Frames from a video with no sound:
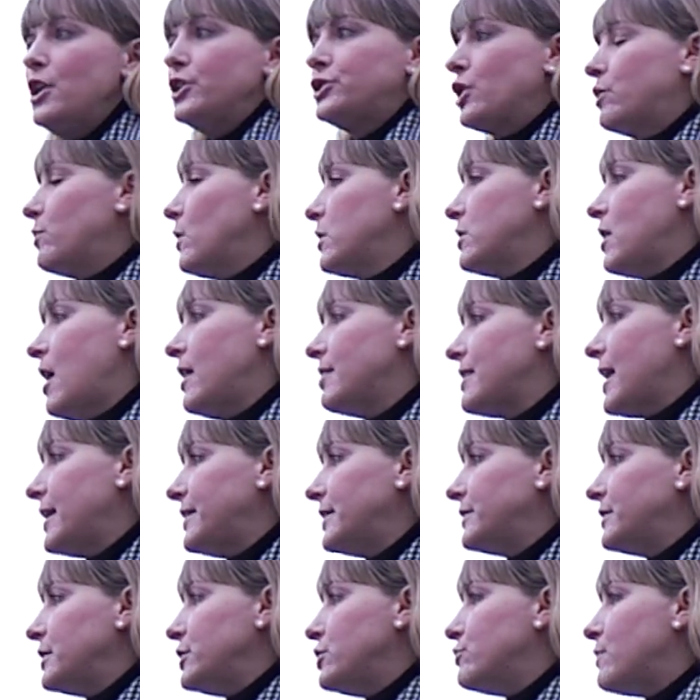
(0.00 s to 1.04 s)
So we're not
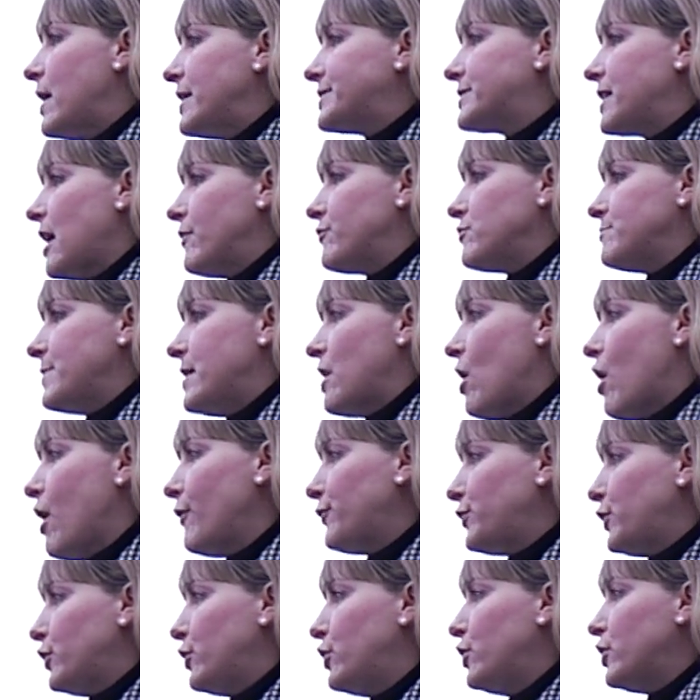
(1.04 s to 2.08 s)
letting the US government
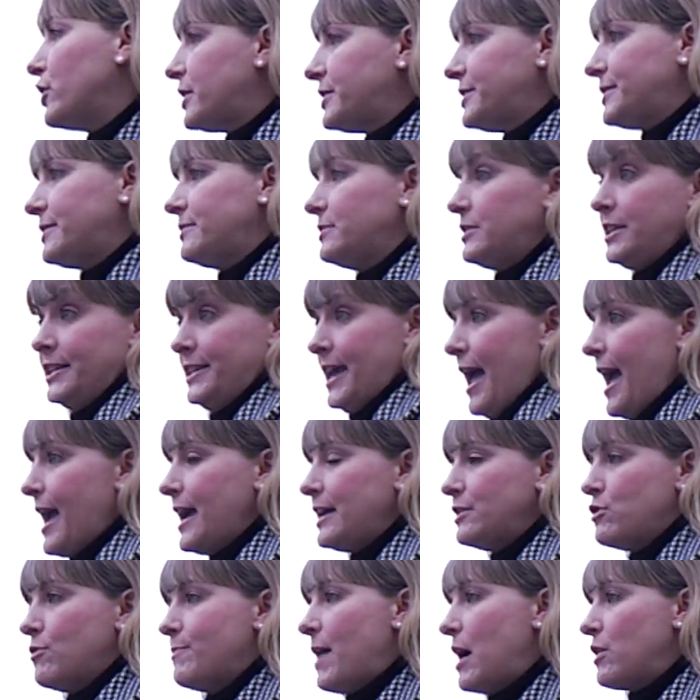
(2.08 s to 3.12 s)
off the hook today,
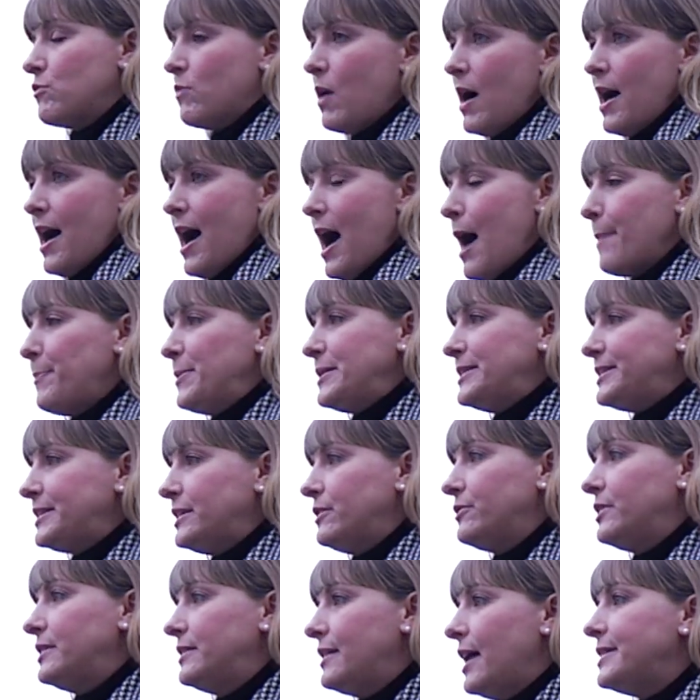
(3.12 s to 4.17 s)
no matter what happens
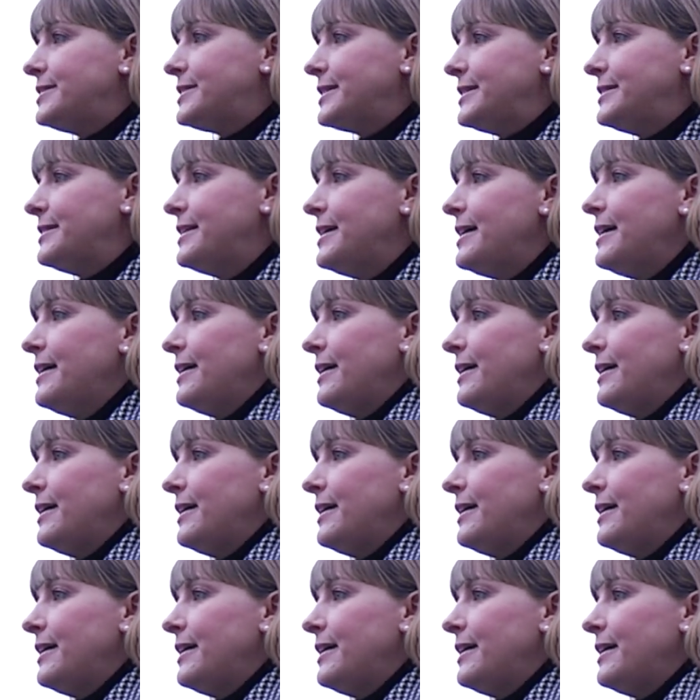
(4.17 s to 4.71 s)
here in London